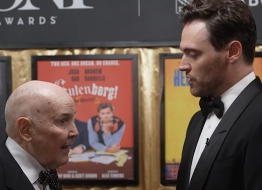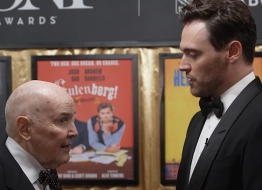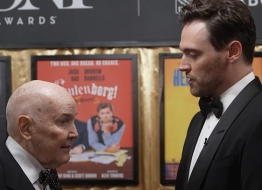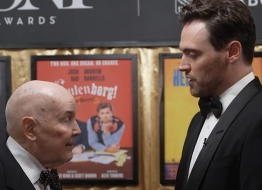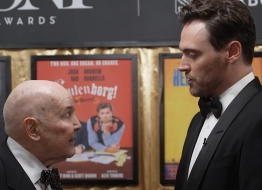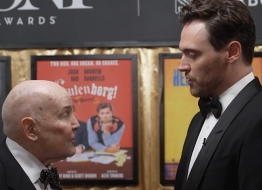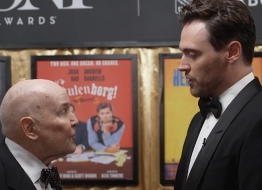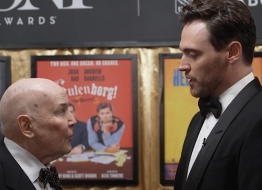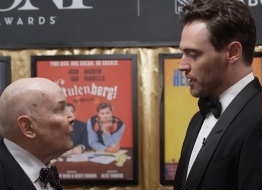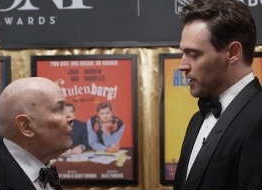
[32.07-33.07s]
Speaker 1: the theater.
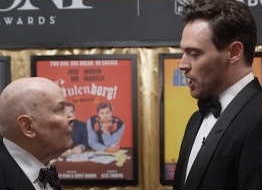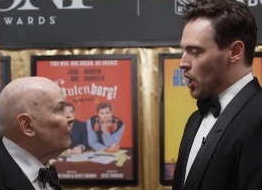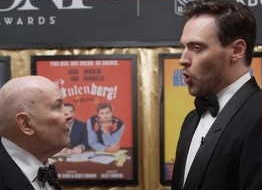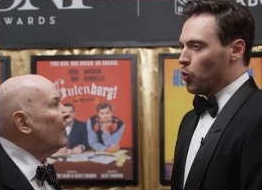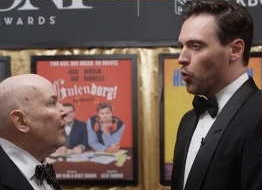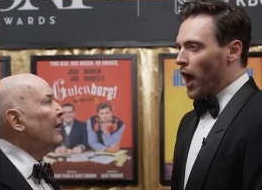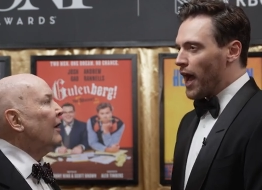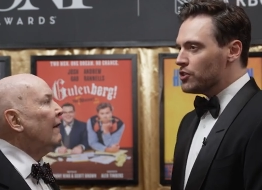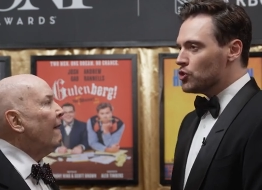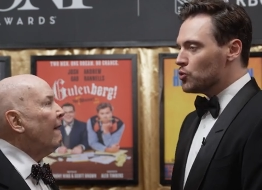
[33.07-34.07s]
Why
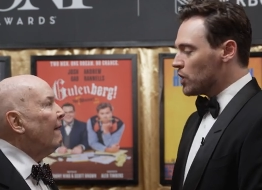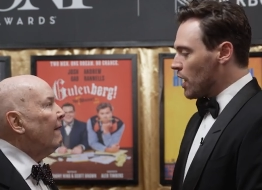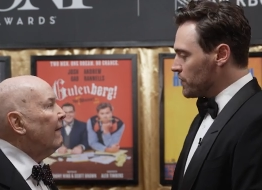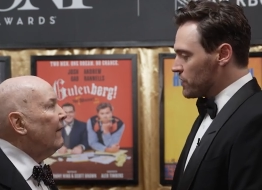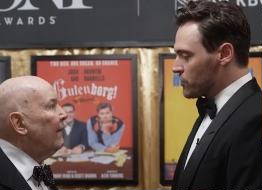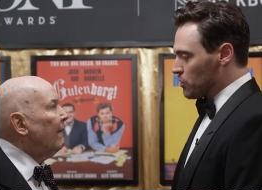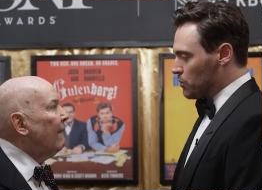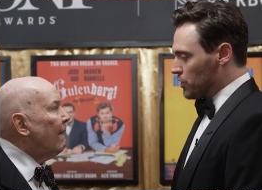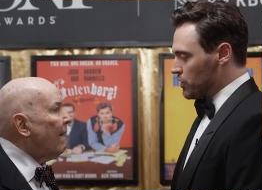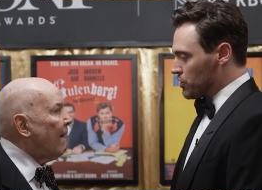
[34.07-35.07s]
do you love this
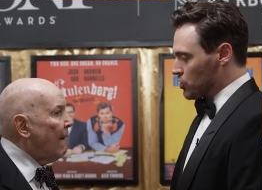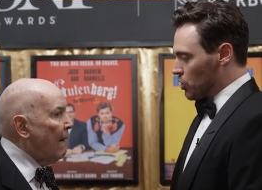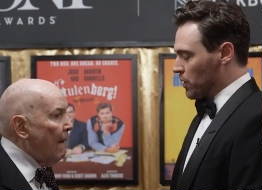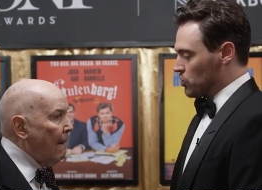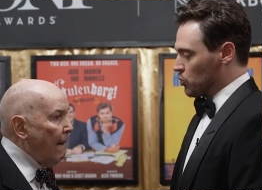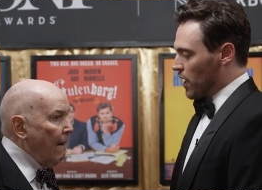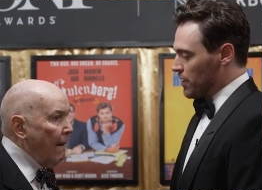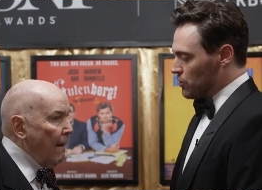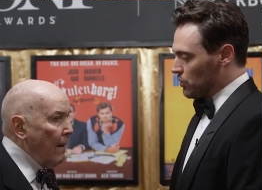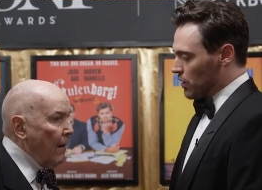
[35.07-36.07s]
community so much? Why do
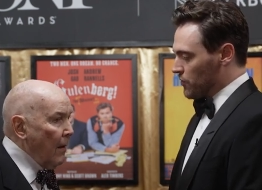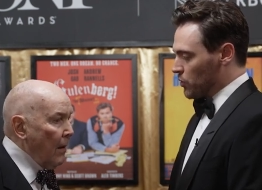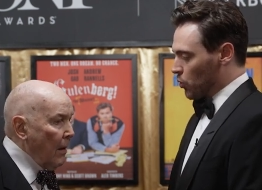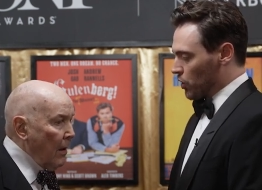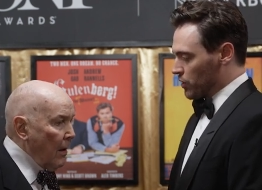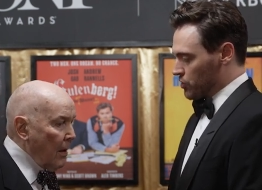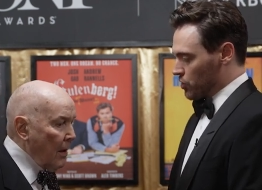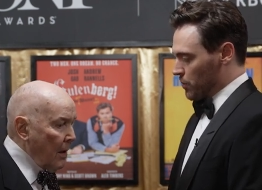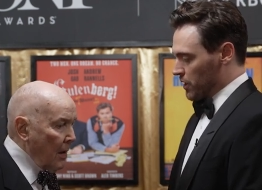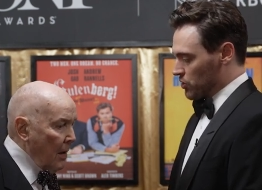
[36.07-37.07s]
you love the work so
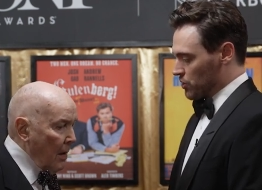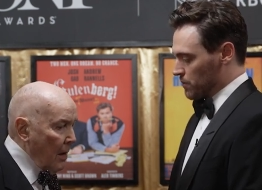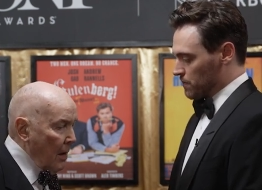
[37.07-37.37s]
much?